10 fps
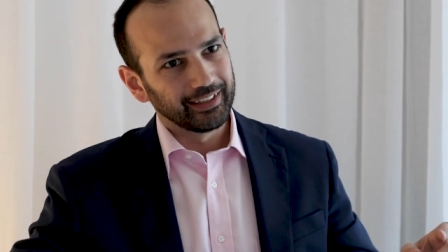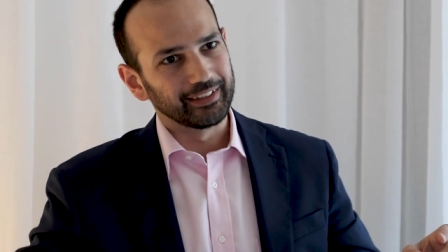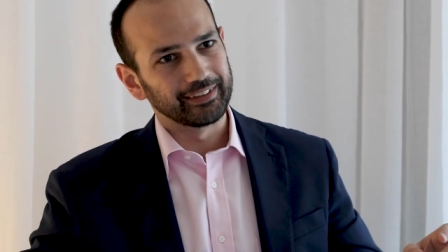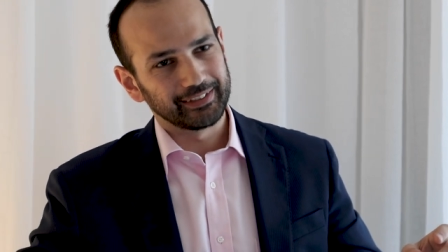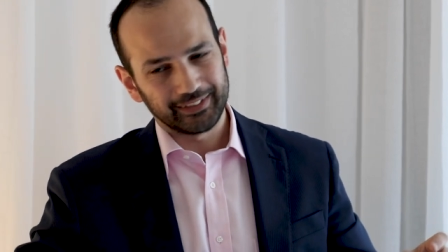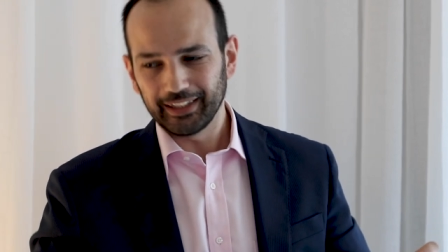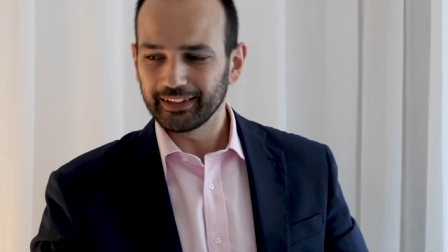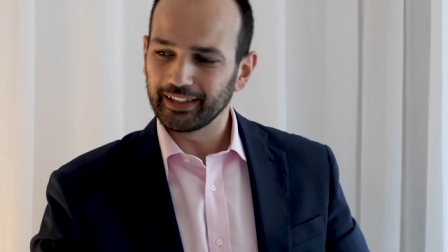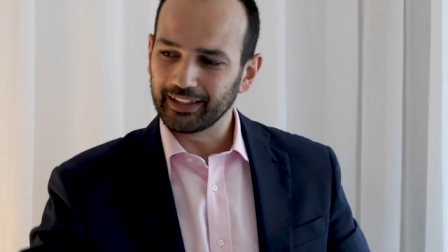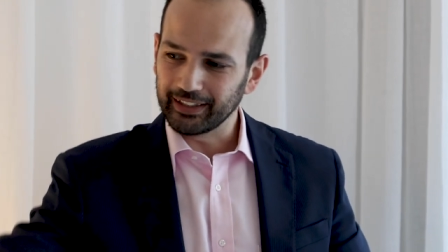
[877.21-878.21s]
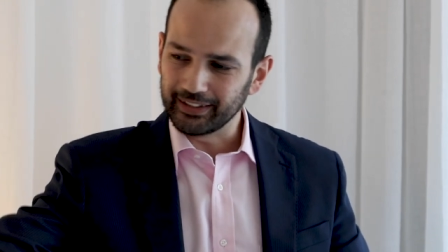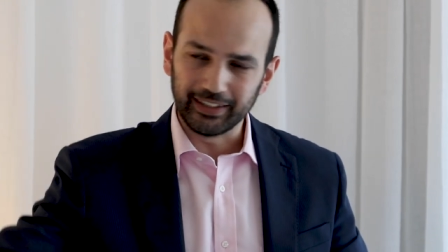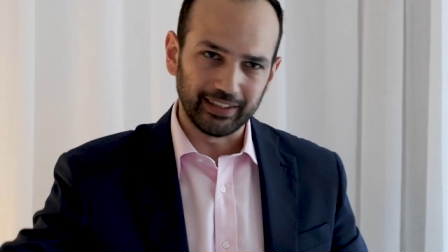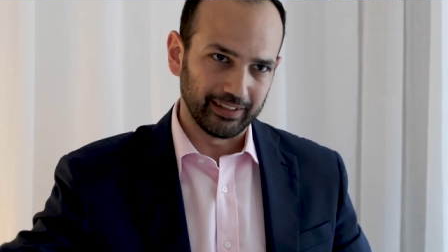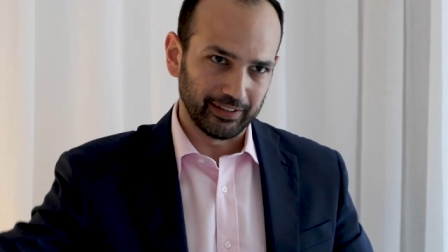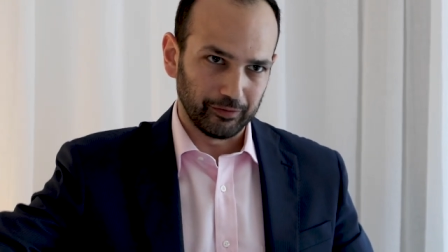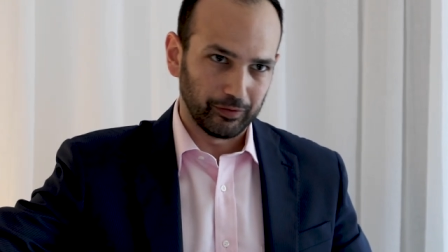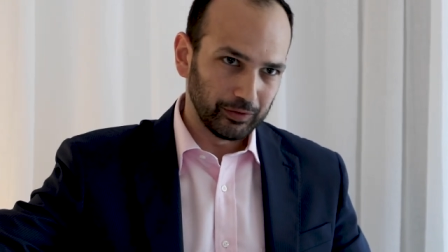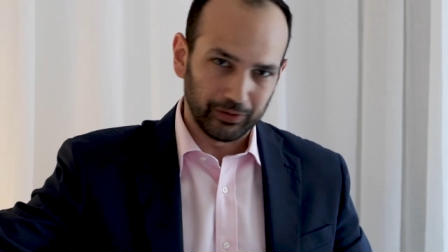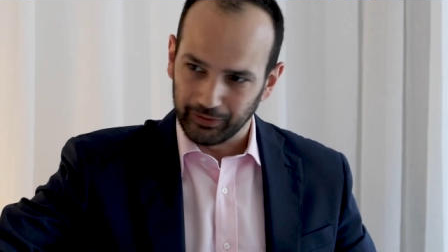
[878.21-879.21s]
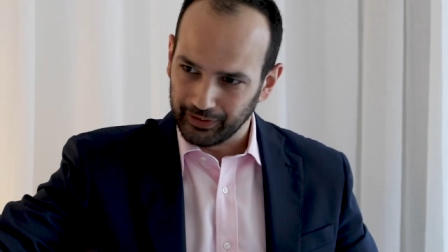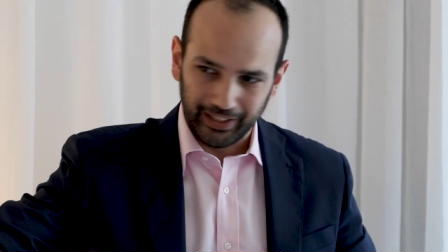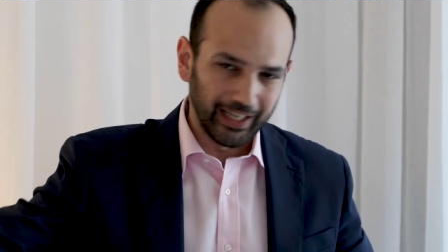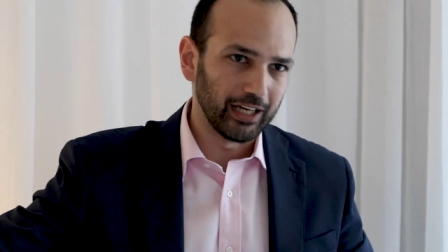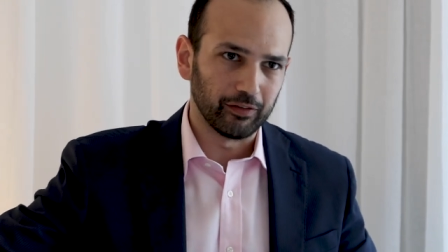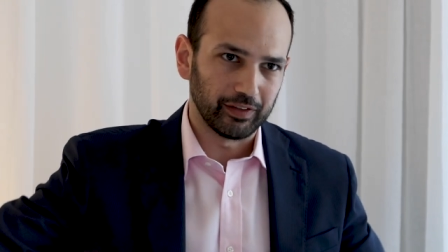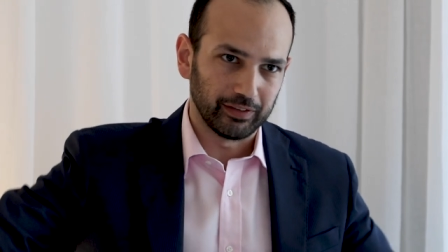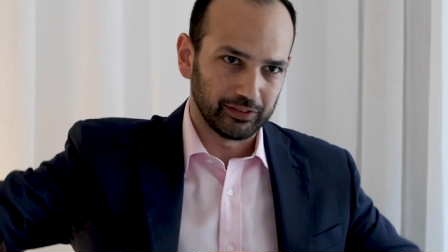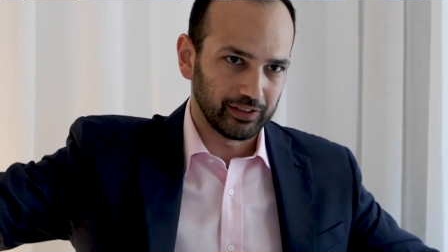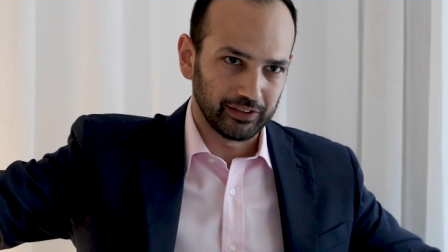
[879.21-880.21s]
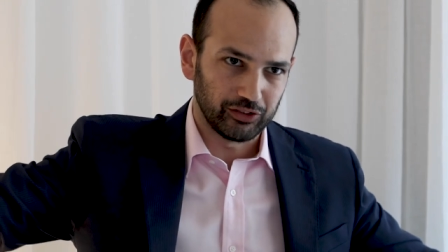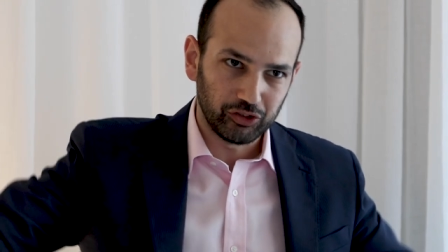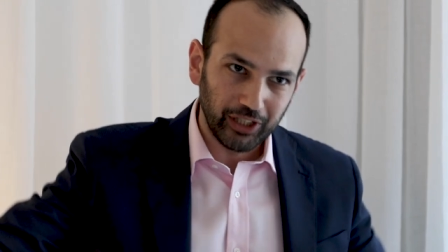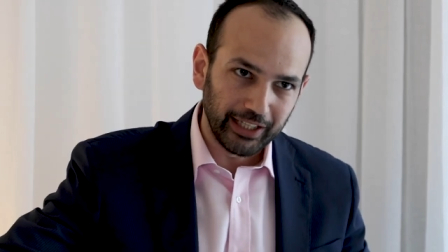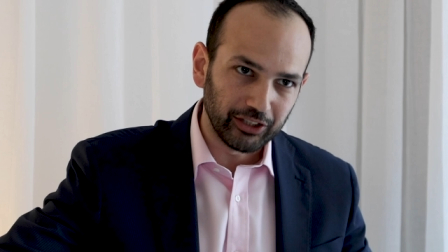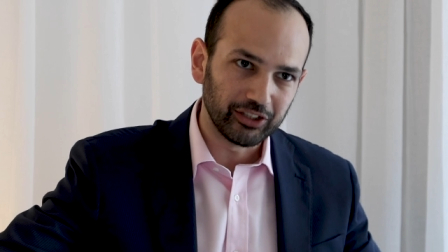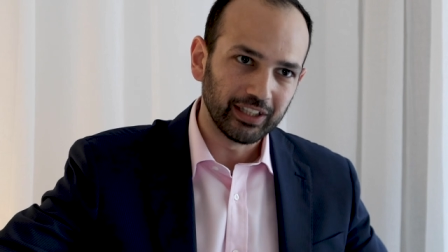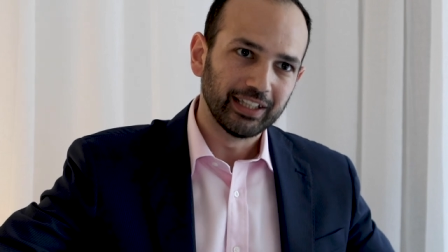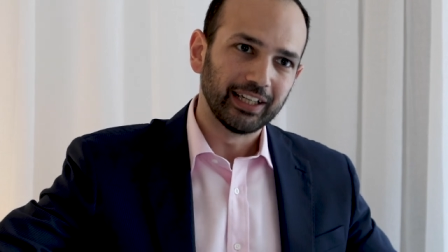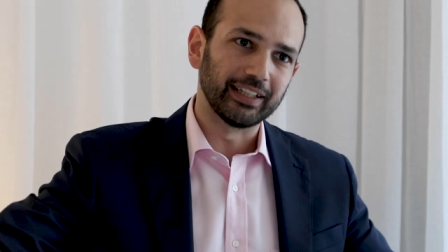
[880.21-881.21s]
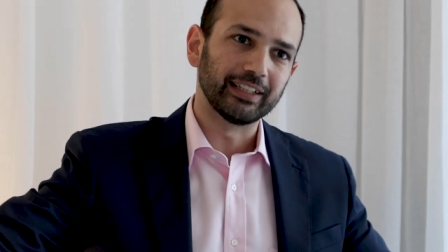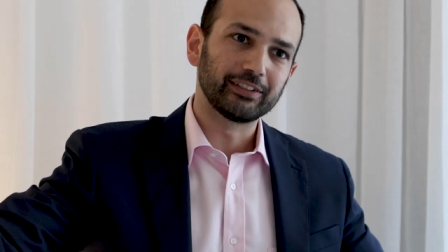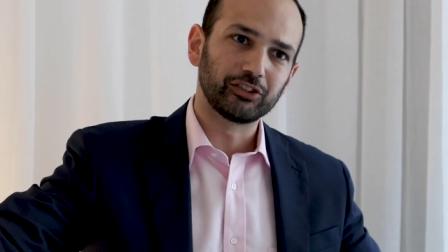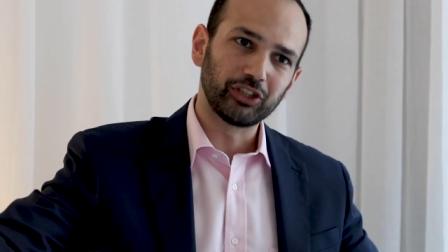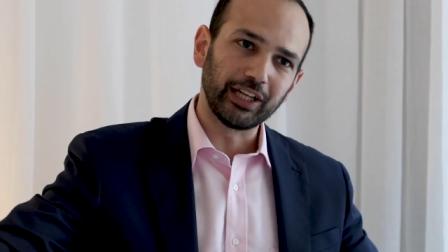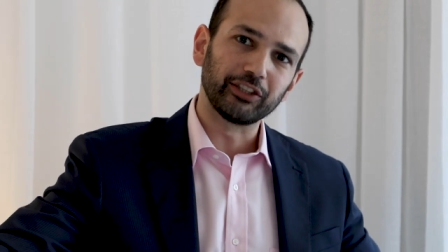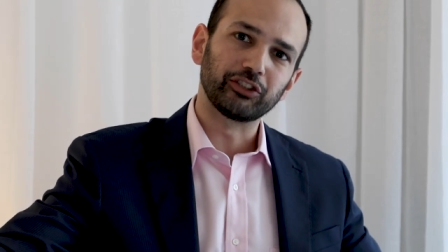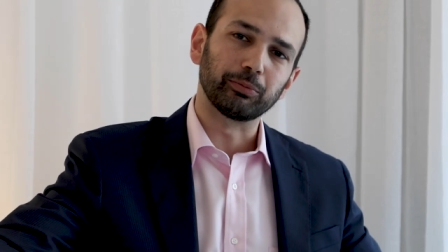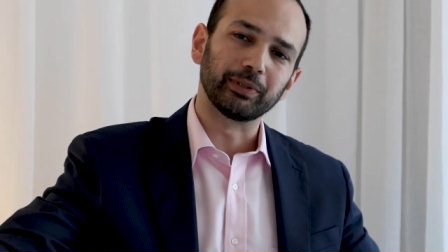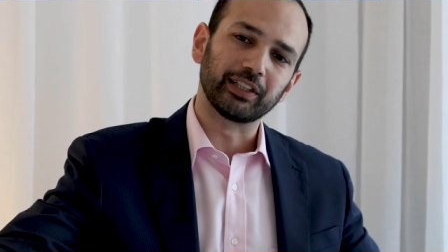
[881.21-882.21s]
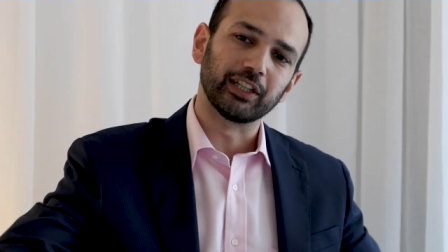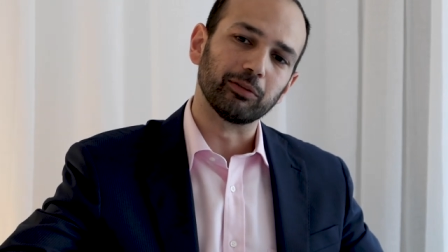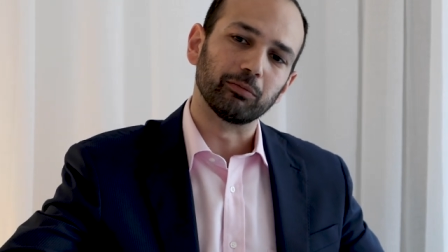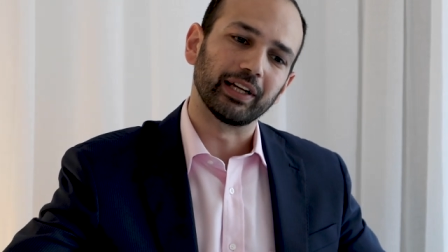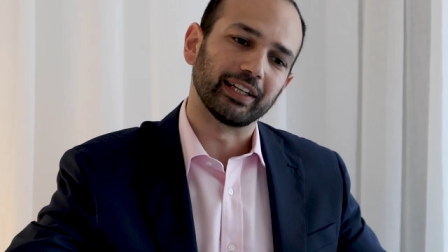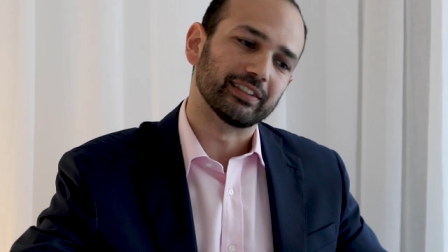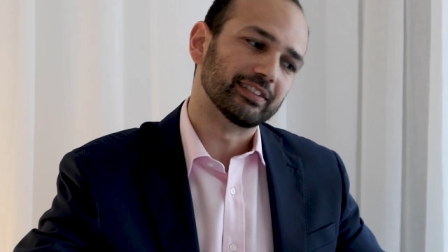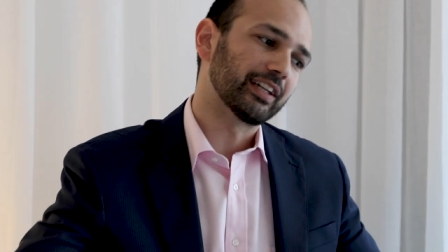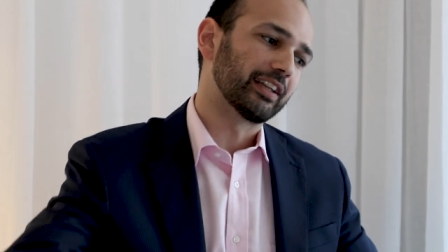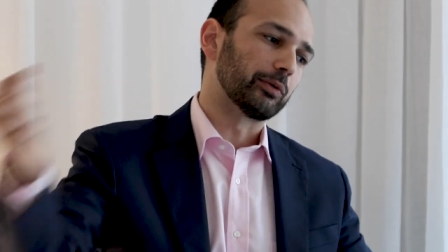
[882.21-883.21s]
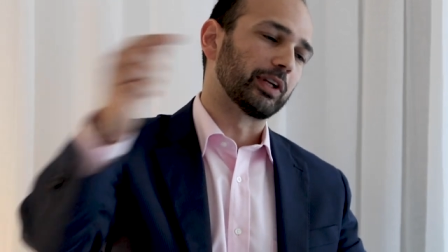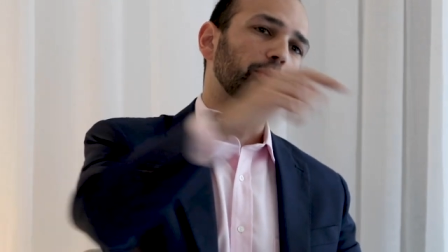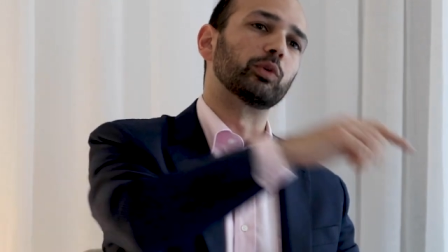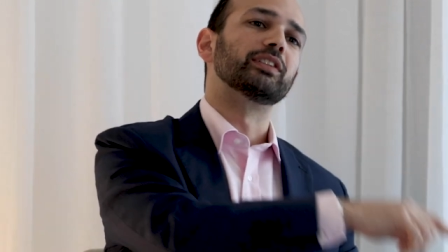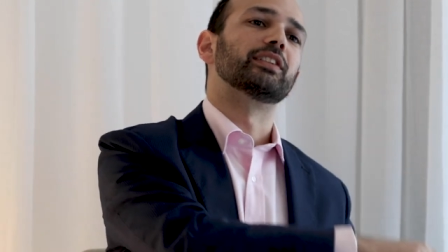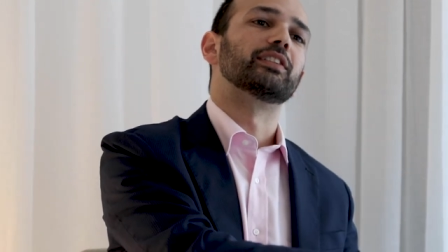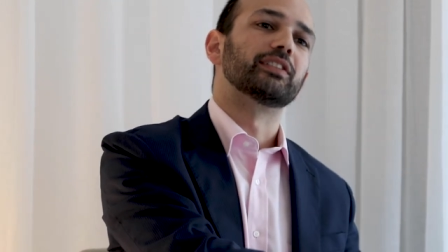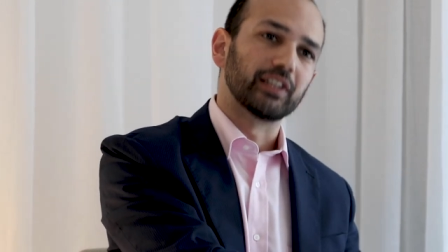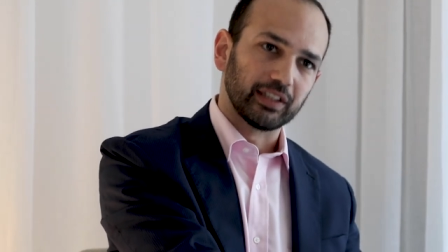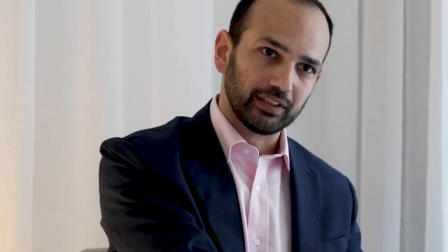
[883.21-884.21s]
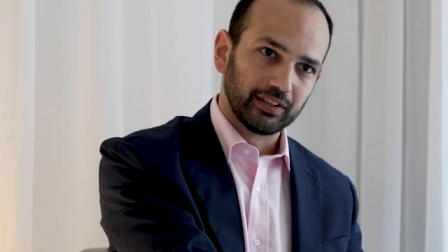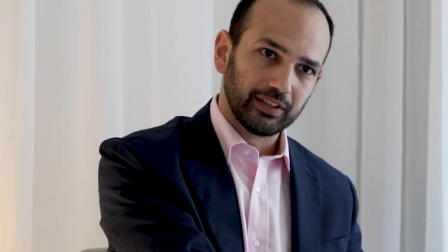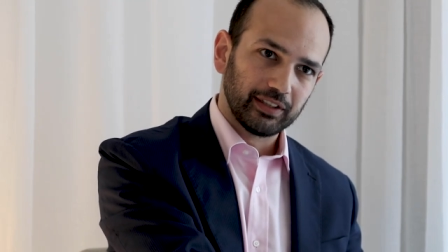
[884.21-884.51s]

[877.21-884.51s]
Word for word: the state they get at the end, the photon they have, has, has changed and has changed to become exactly what I wanted to send.